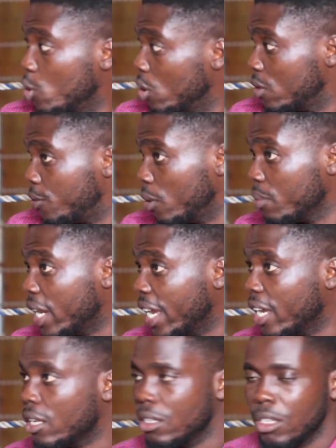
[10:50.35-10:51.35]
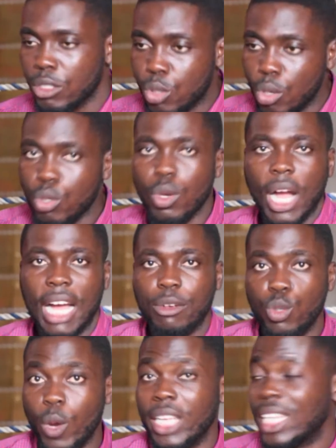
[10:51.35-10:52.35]
Because from there, though you have
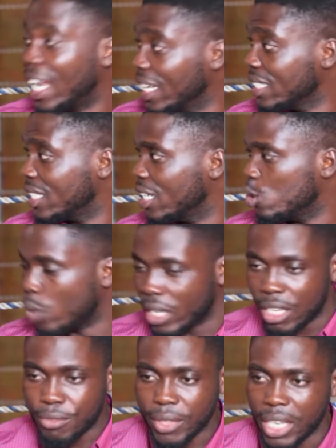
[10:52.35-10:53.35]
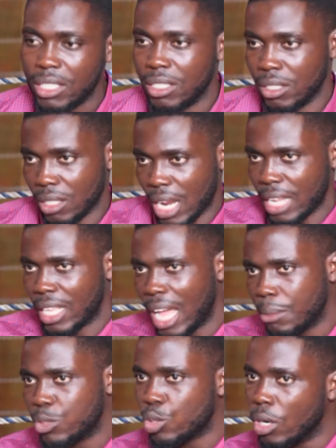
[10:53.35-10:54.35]
you were talented, you were gifted. I,
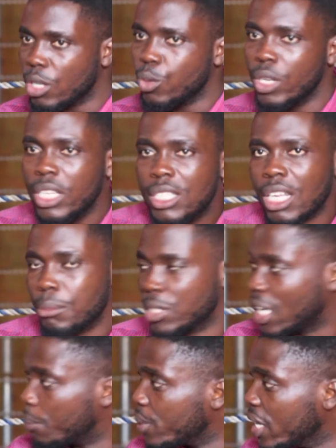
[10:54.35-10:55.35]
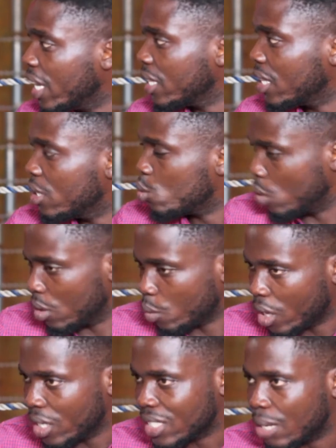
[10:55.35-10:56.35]
am sure you need some sharpening and things. What,
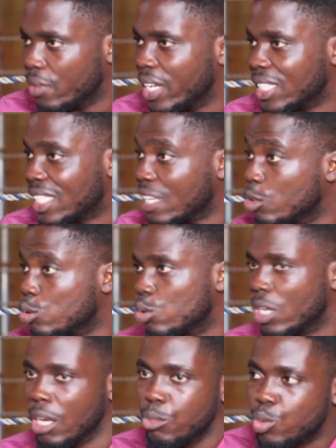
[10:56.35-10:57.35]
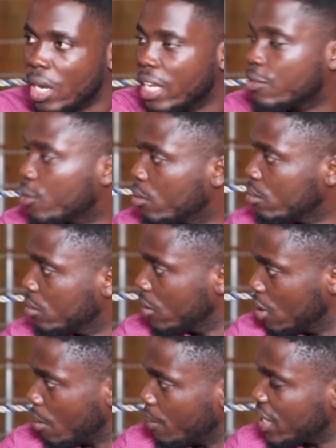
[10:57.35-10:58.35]
what are some of the skills you came to learn from
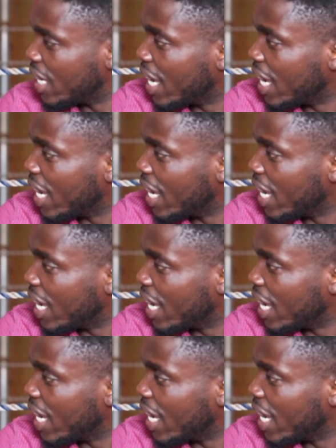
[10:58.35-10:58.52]
Mr.